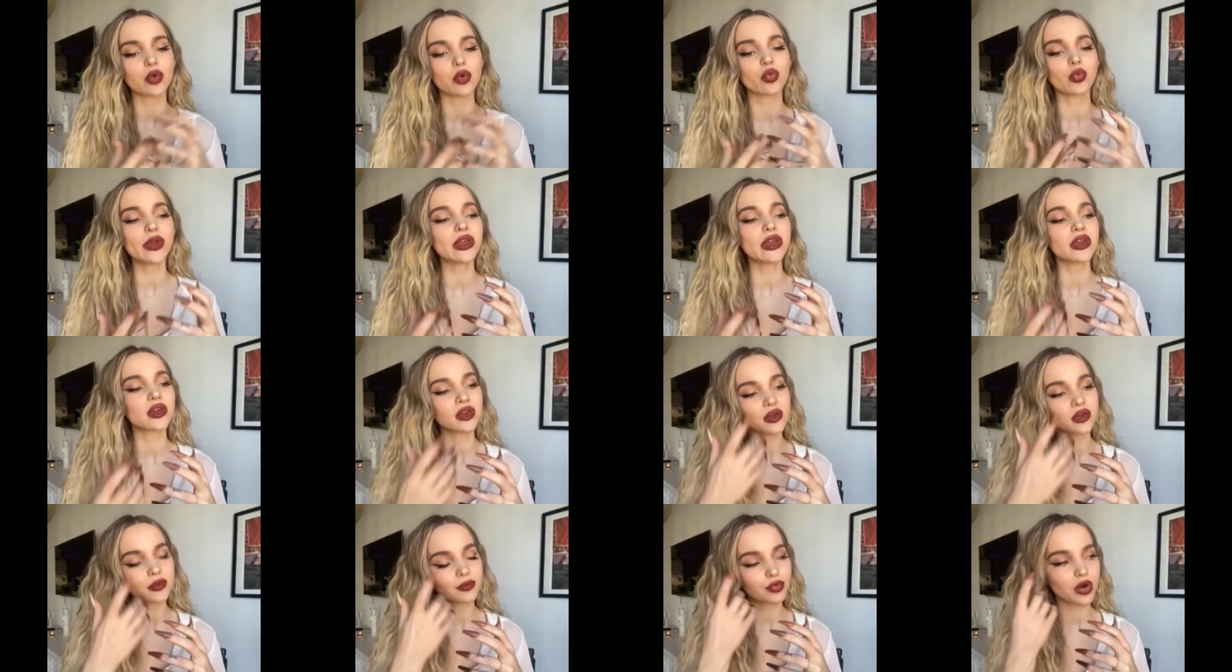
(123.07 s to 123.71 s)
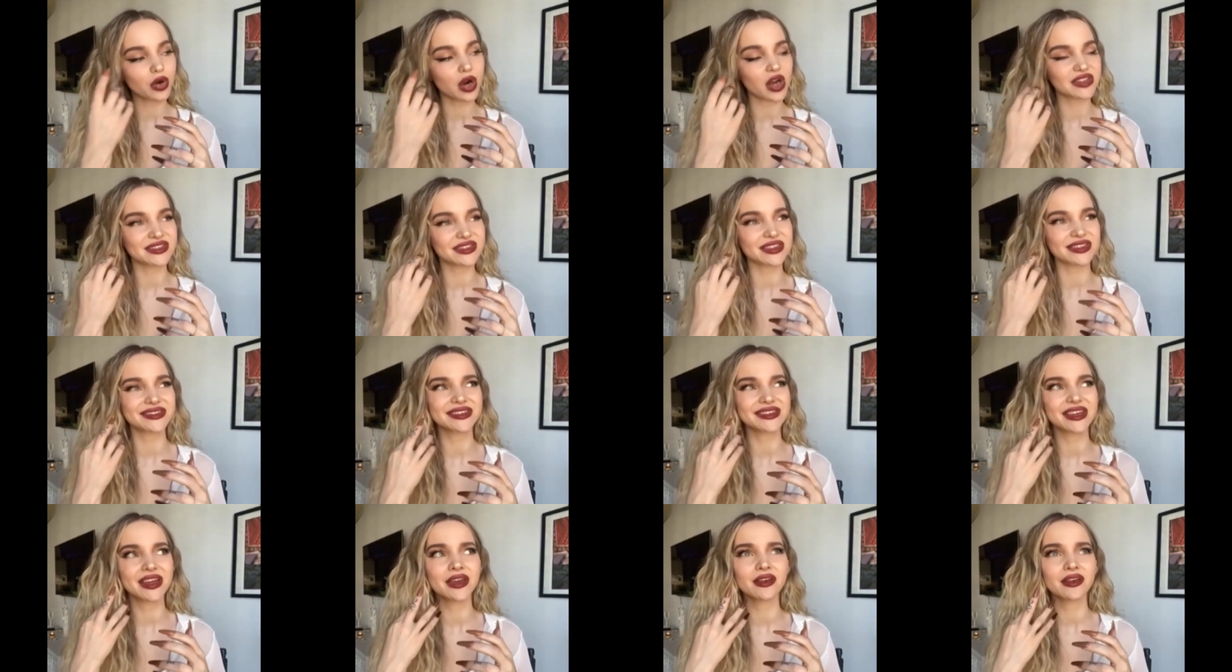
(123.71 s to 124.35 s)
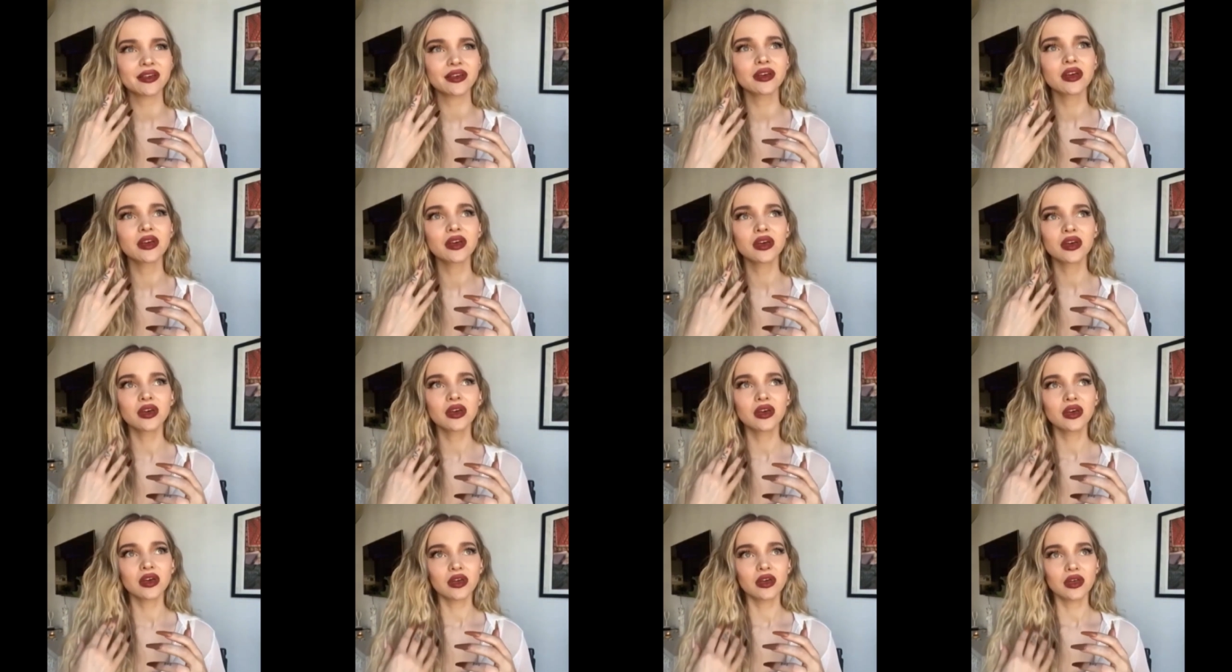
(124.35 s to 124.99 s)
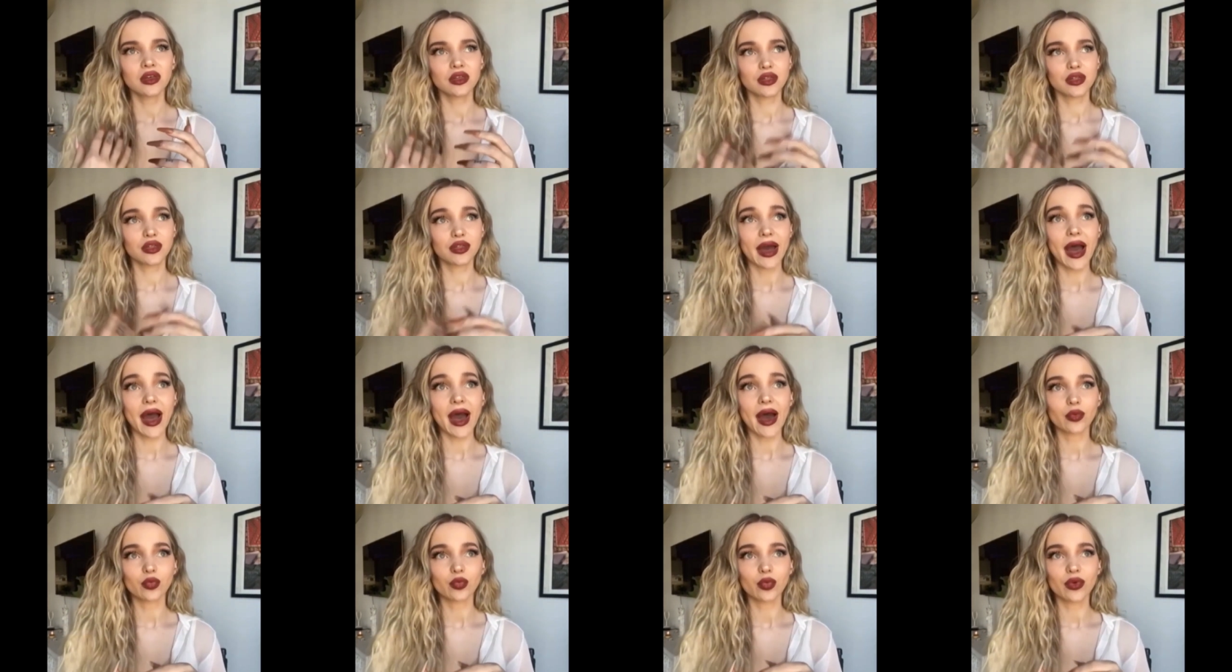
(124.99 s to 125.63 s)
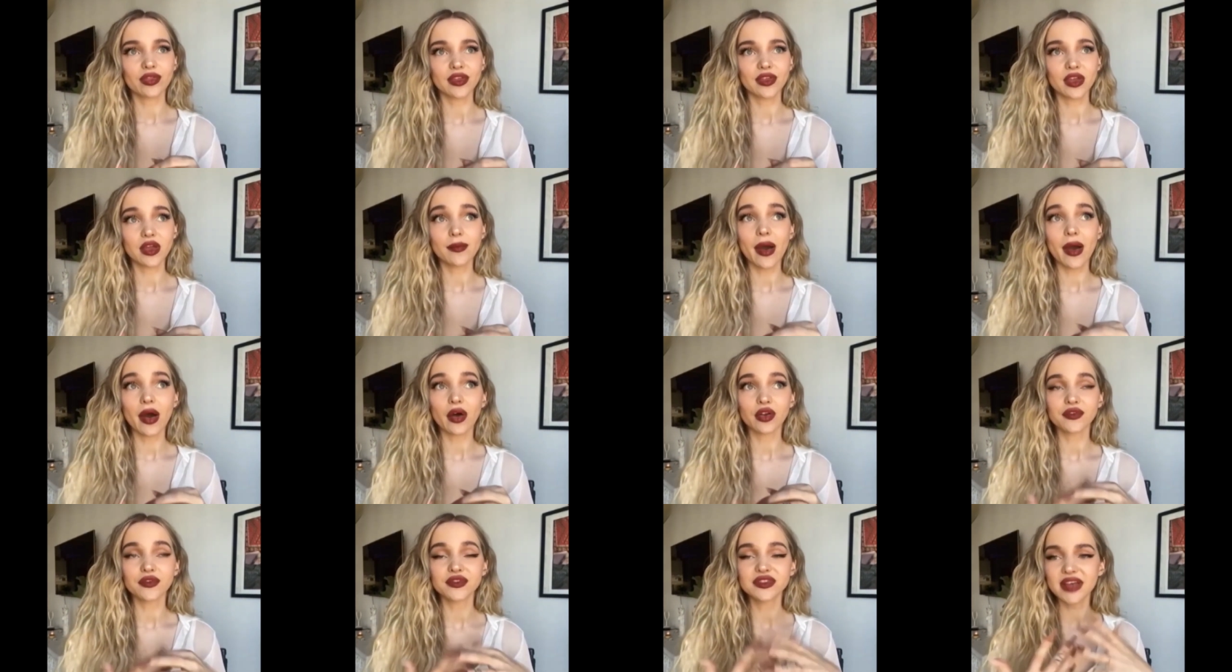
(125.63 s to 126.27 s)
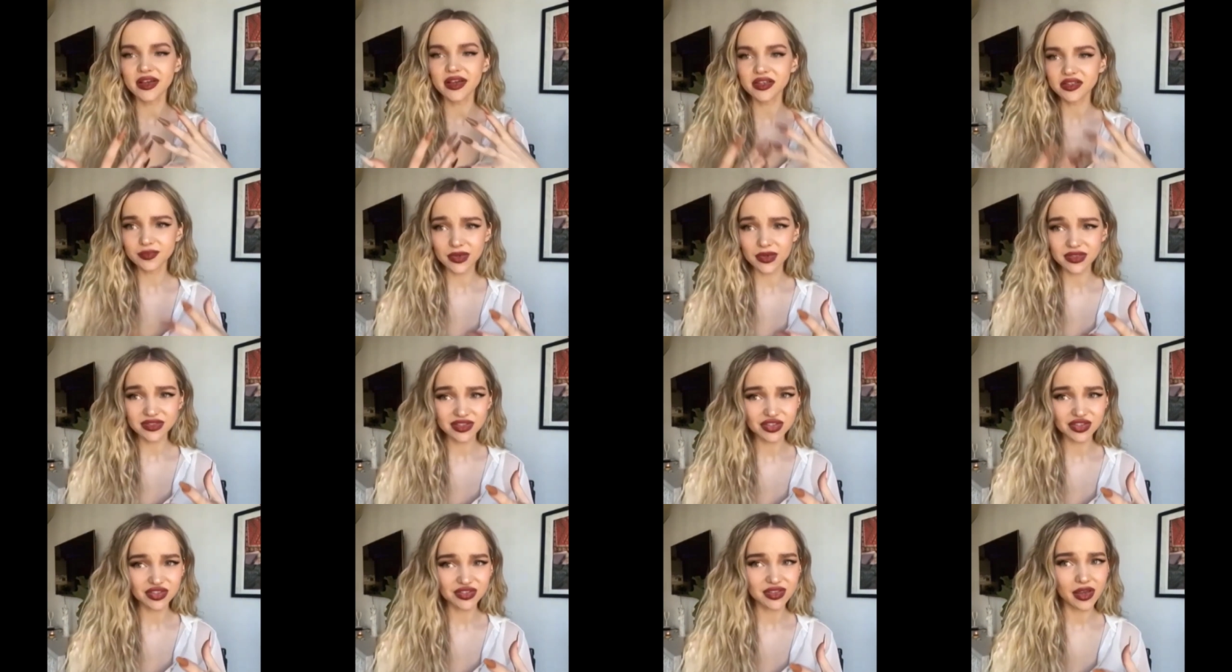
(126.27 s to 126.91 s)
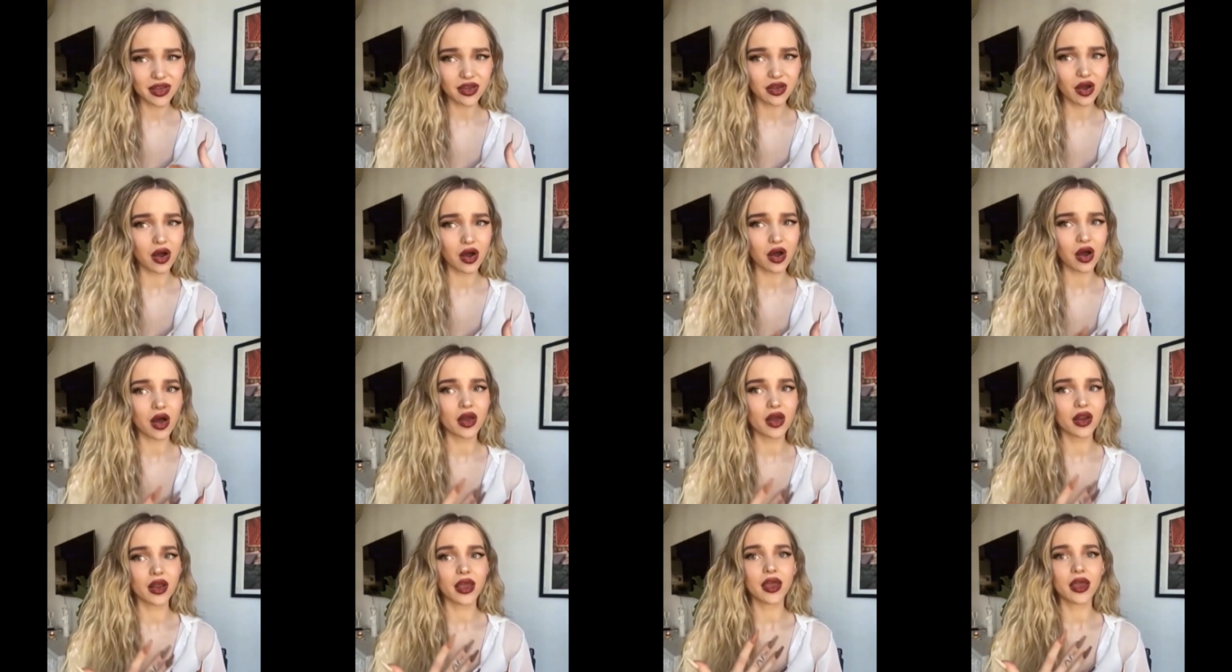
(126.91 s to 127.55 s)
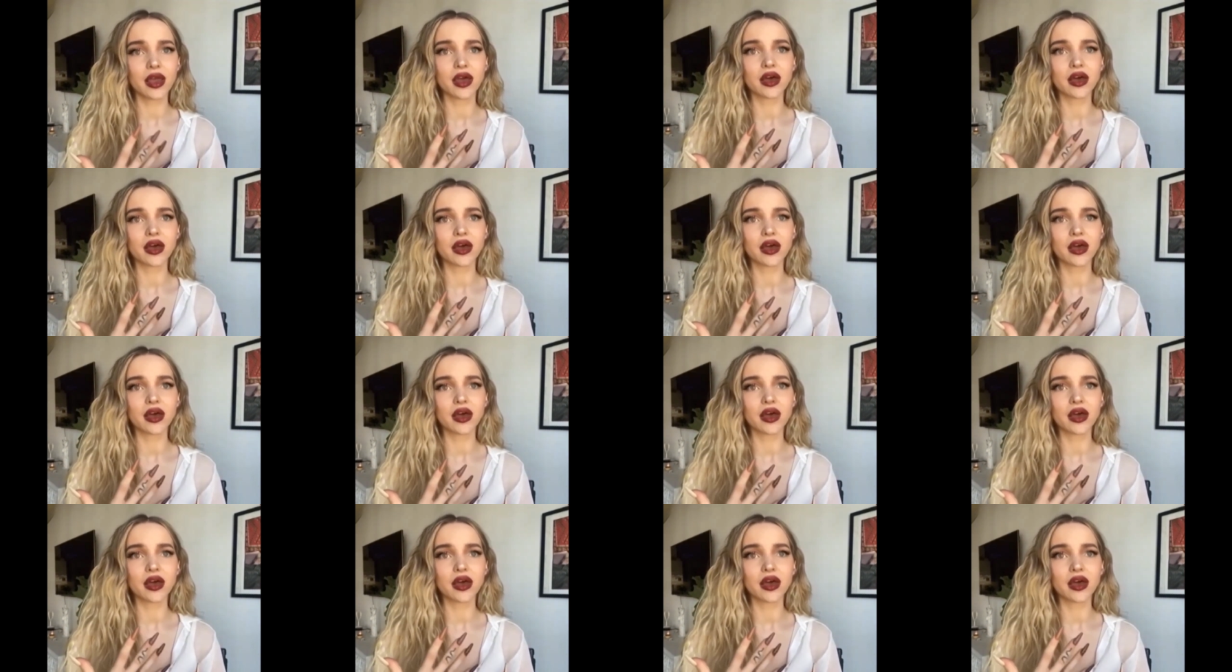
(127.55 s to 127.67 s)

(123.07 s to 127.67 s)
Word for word: like week processing that with the amount of text messages I got